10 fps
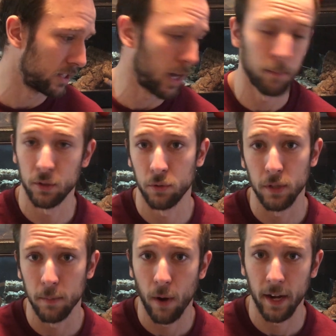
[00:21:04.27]
dumps through
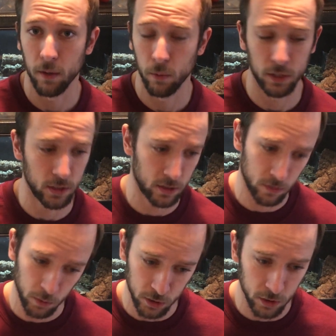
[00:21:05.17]
their body, which
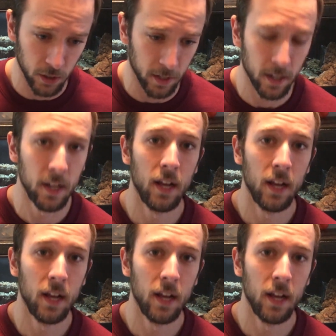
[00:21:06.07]
is good.